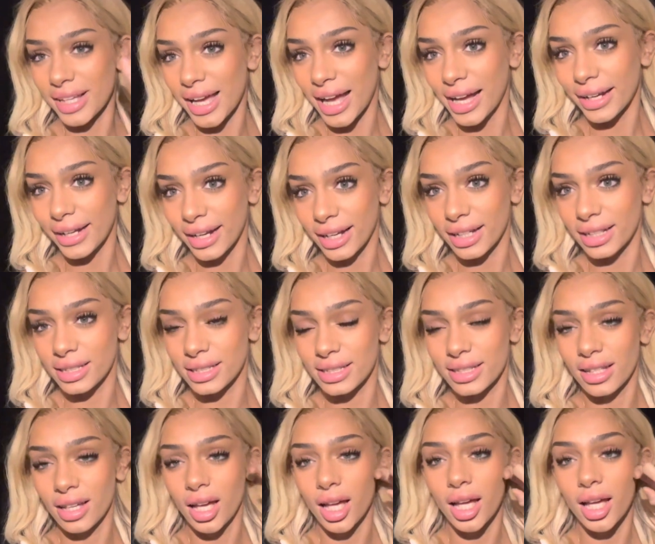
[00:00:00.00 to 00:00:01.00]
Hi guys.
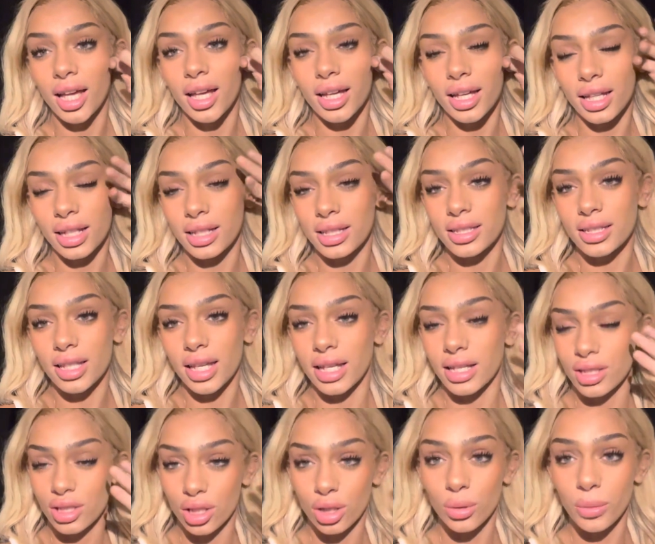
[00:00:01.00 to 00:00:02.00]
It is
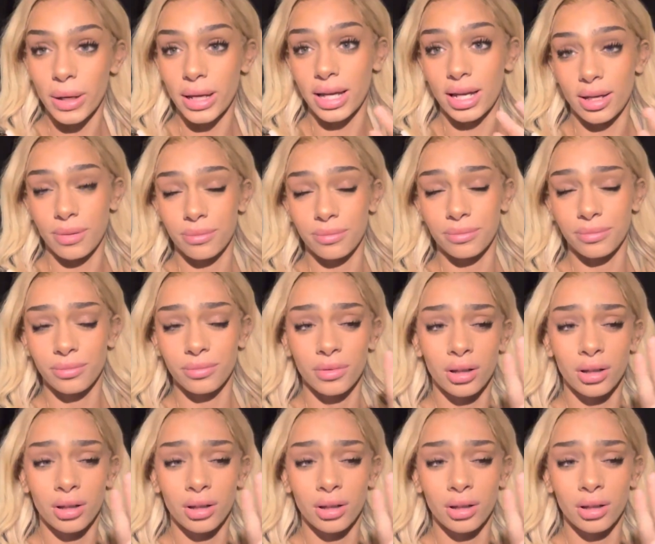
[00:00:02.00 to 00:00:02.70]
like 2 a.m.